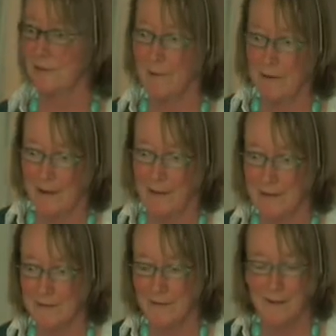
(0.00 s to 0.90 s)
go away.
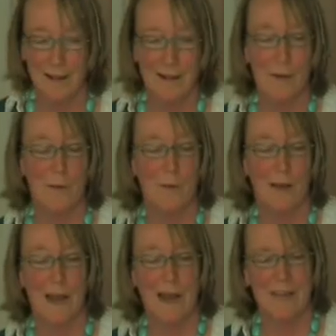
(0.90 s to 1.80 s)
And
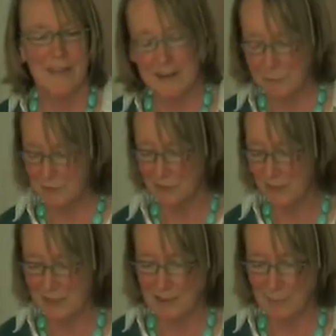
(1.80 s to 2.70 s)
then I was sort of
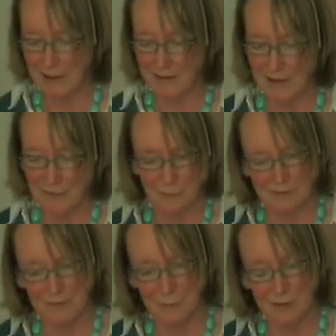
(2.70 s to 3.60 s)
thinking about it
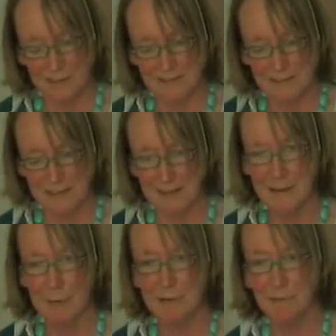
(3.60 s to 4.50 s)
afterwards and what he'd said, and
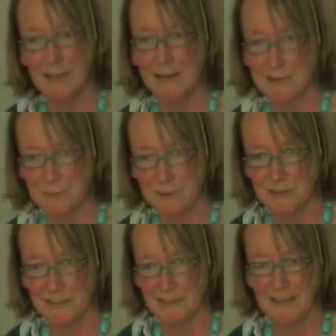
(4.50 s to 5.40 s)
then what I realised was
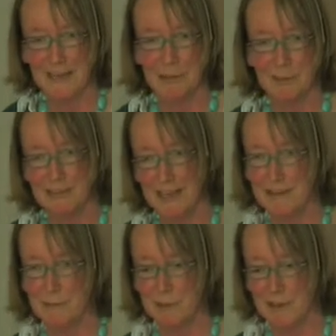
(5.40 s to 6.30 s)
that he was
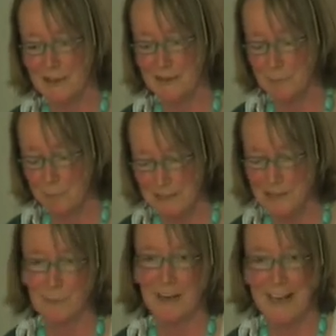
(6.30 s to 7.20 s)
saying to me, the
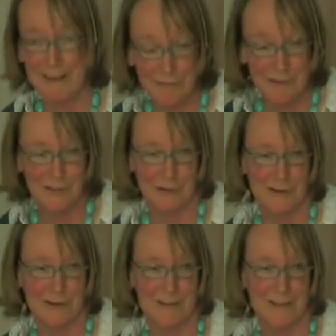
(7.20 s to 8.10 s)
beans were
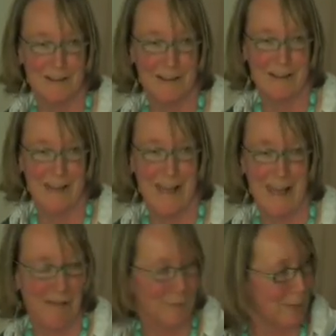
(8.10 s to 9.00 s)
€11 a
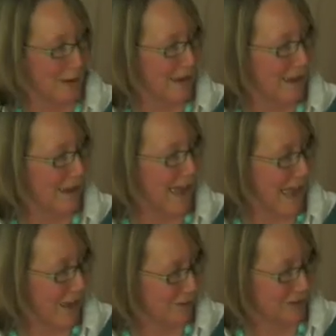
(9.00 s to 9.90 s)

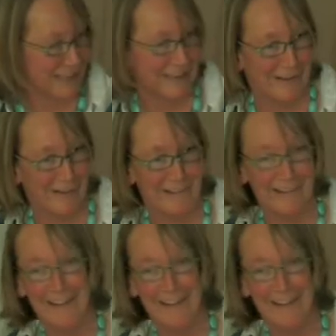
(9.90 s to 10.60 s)
half kilo,